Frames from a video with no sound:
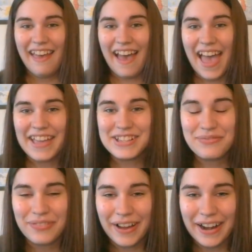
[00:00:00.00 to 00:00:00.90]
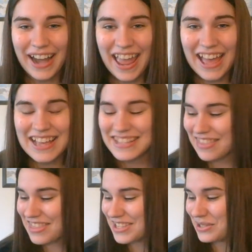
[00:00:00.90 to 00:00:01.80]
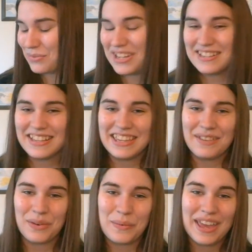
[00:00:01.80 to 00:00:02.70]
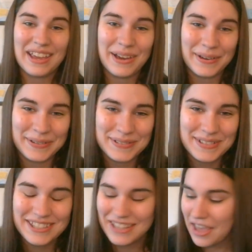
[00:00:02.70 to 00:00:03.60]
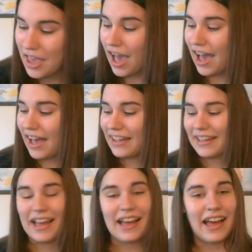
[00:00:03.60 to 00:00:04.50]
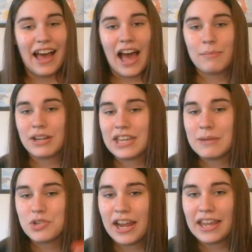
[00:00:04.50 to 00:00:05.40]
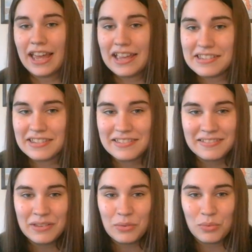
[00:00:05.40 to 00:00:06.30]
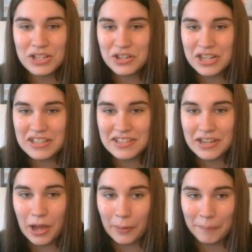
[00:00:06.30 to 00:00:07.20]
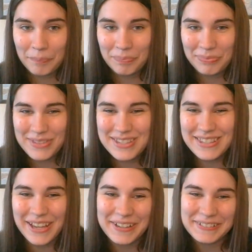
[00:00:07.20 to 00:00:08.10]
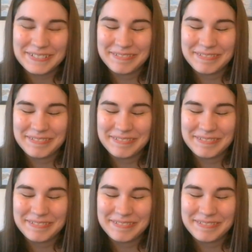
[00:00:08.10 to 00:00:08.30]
As far as this week's giveaway goes, I'm going to keep trying, guys. Winter needs to go. So